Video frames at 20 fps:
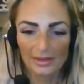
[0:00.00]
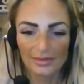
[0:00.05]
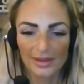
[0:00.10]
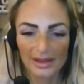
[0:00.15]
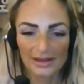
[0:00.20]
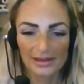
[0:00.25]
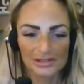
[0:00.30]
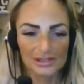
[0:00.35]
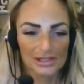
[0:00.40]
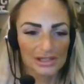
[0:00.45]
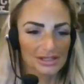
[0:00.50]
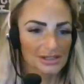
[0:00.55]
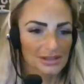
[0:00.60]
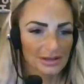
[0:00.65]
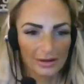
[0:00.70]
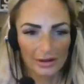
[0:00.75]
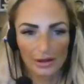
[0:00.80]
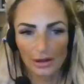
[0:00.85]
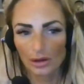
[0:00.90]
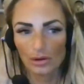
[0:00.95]
That is
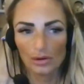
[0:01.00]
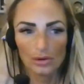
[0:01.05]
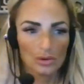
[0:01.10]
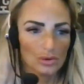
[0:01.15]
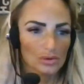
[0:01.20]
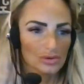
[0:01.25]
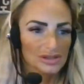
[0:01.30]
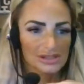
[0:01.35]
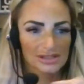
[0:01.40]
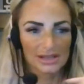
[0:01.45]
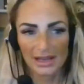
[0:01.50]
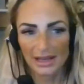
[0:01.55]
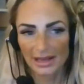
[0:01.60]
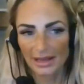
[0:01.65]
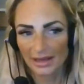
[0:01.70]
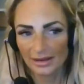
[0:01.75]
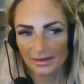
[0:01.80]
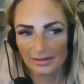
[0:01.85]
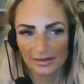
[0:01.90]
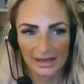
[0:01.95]
just codes,
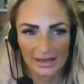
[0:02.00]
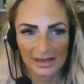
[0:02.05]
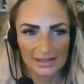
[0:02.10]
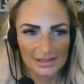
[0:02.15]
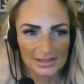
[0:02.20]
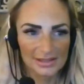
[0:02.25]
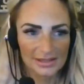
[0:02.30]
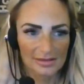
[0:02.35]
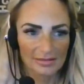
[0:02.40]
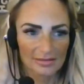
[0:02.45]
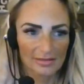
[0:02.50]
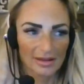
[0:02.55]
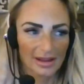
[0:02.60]
and it's